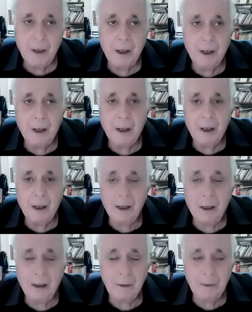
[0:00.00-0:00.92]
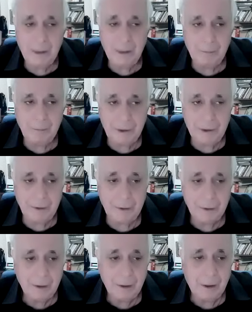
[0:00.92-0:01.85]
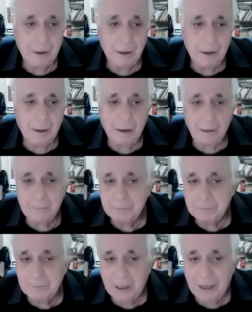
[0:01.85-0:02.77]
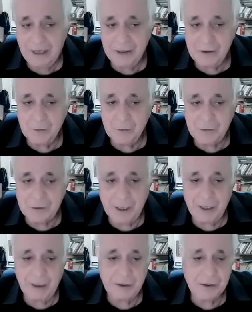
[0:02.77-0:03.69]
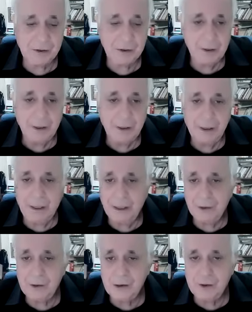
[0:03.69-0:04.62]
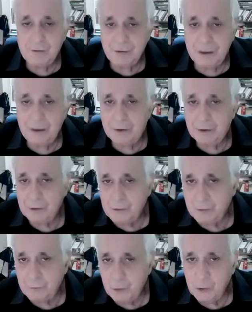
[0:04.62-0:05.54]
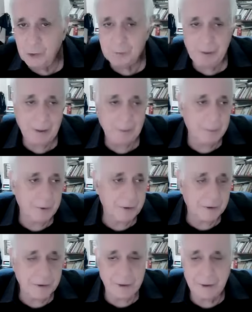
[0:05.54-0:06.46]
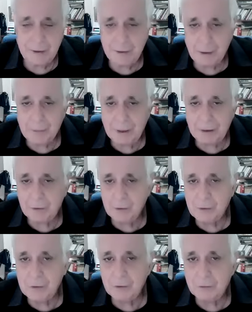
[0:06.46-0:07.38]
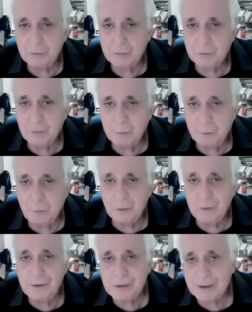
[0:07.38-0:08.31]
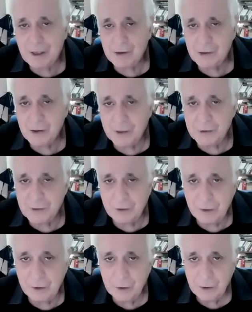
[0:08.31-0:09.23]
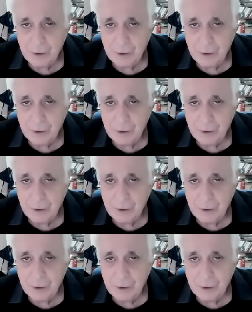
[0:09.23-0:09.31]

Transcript: namely heads of states, chief editors of newspapers, the directors of bodies such as the